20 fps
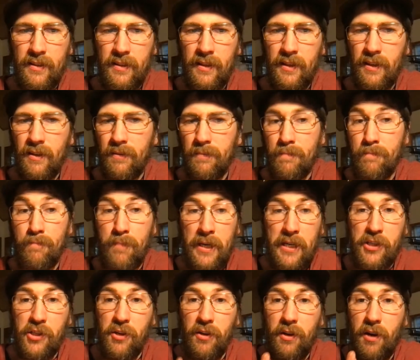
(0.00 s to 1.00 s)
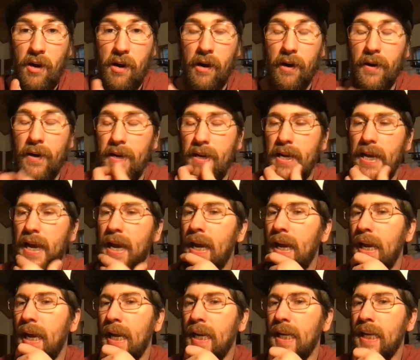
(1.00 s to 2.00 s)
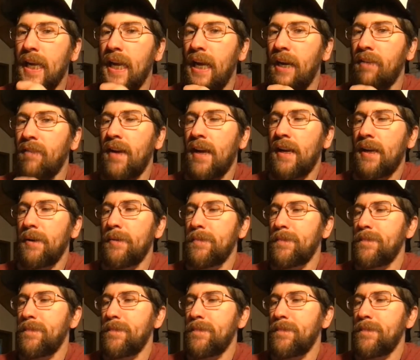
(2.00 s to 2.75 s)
but it's your car. And again, like,